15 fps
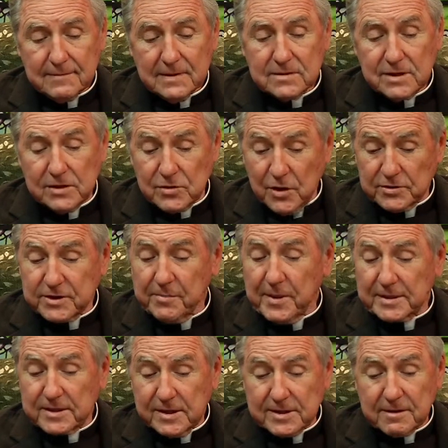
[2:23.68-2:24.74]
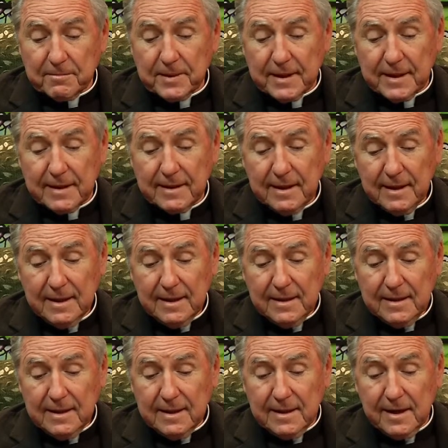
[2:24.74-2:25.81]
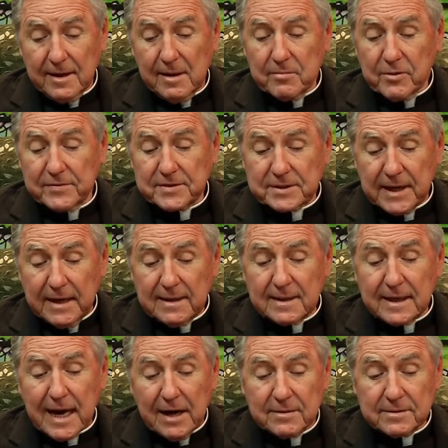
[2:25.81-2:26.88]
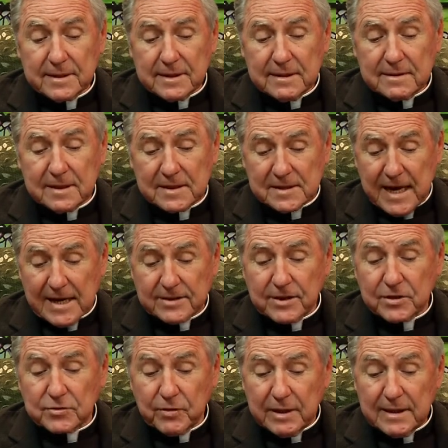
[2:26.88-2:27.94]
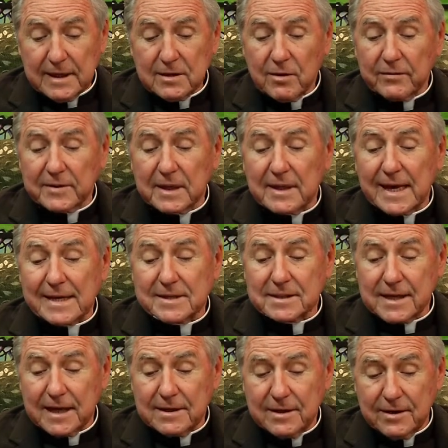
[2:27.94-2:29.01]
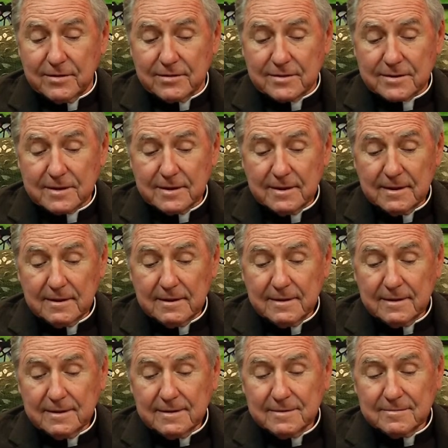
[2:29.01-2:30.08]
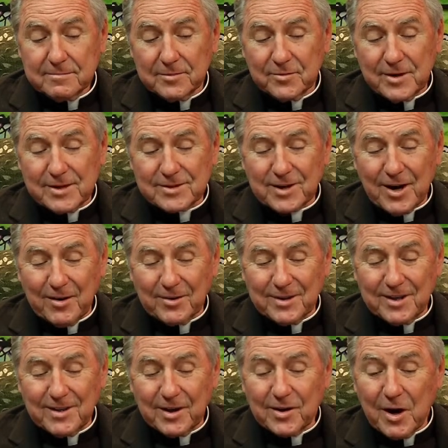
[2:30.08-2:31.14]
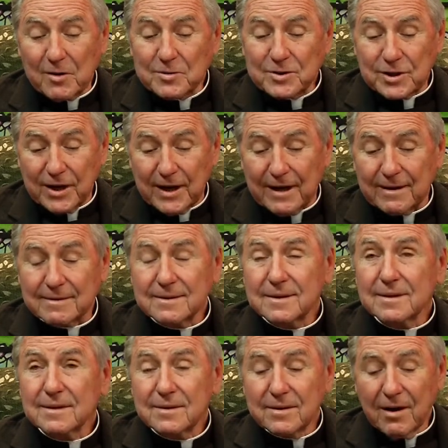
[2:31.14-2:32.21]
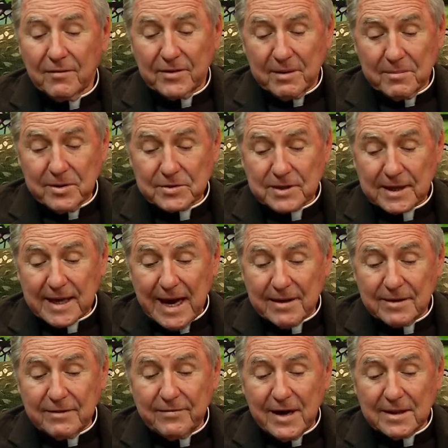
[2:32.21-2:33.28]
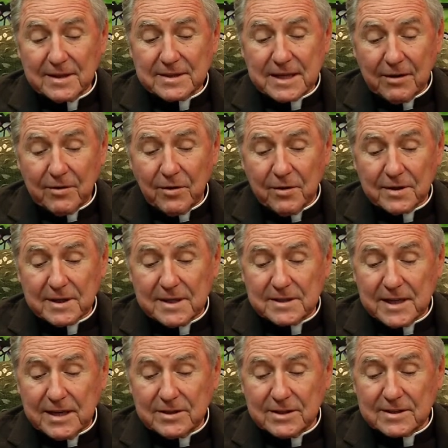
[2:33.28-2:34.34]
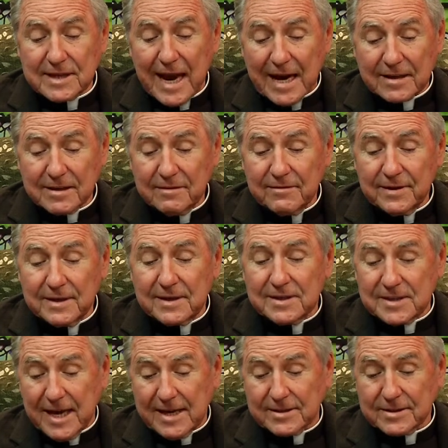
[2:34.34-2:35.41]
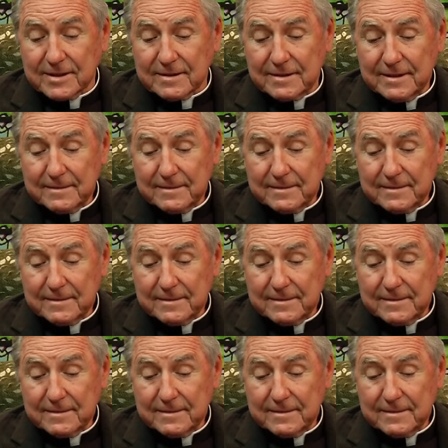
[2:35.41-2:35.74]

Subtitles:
She's also participated in a number of state and county disaster training over the last 10 years. Maria is currently the co-chair of the Mercer County Voluntary Organizations Active in Disaster,